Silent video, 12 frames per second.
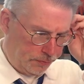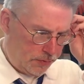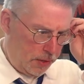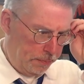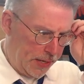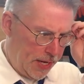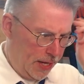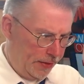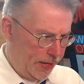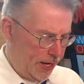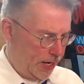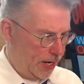
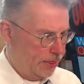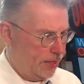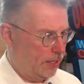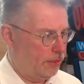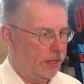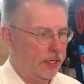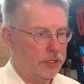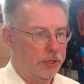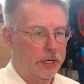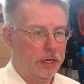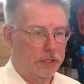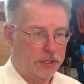Beyond that, I think things
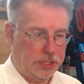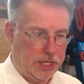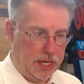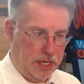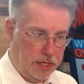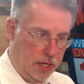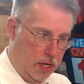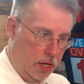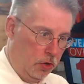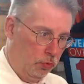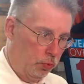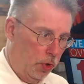are going to stay
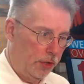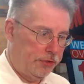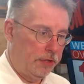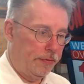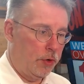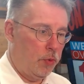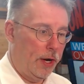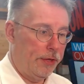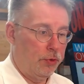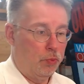relatively quiet.